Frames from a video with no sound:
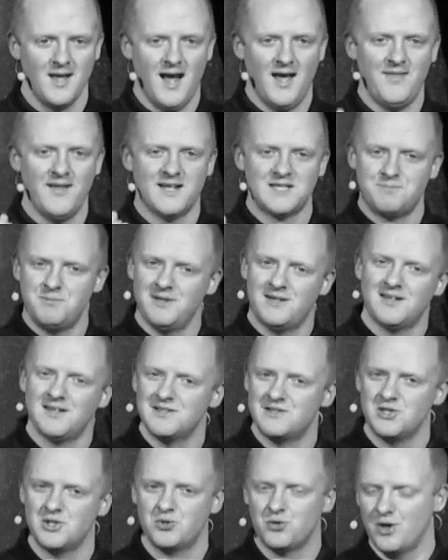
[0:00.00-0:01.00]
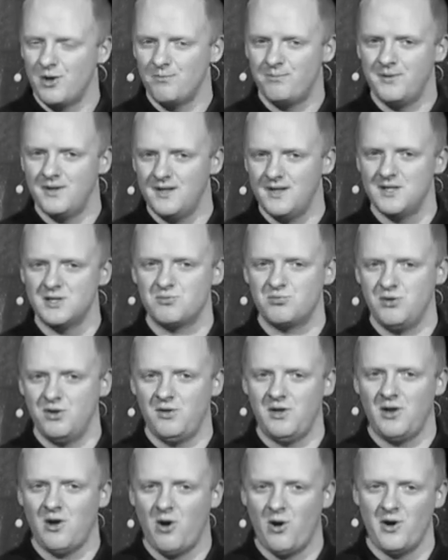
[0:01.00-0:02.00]
And that's because the trumpet is
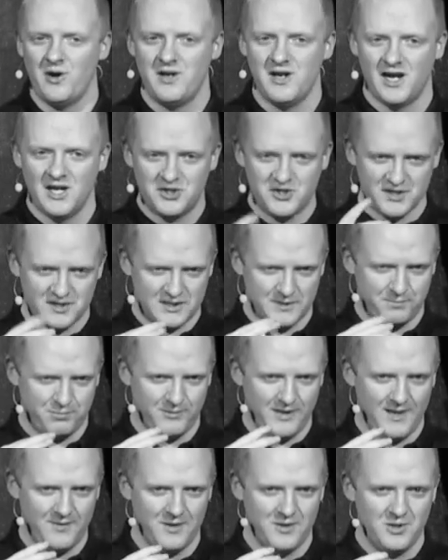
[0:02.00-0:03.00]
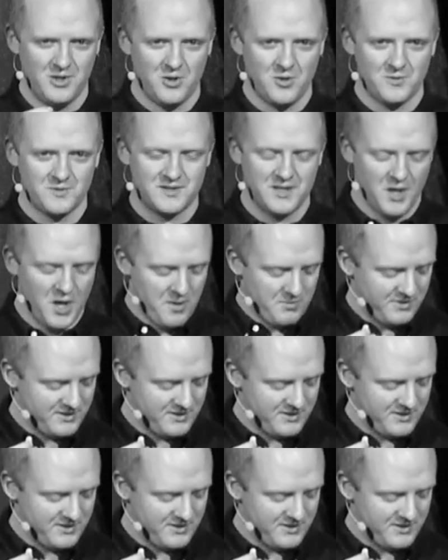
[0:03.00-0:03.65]
really hard, not just to play the notes,